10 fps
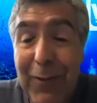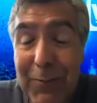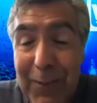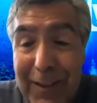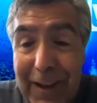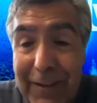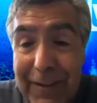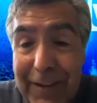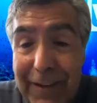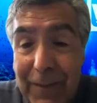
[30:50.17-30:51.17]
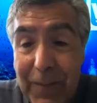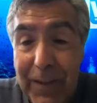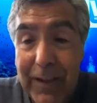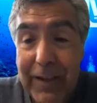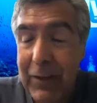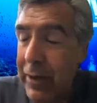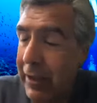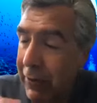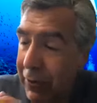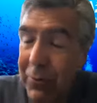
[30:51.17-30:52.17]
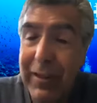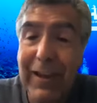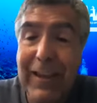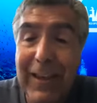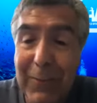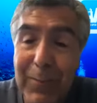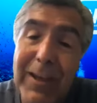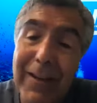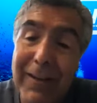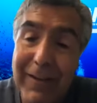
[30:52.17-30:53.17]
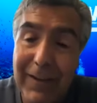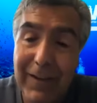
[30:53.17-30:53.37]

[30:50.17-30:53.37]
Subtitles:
reputation. We knew that he had beaten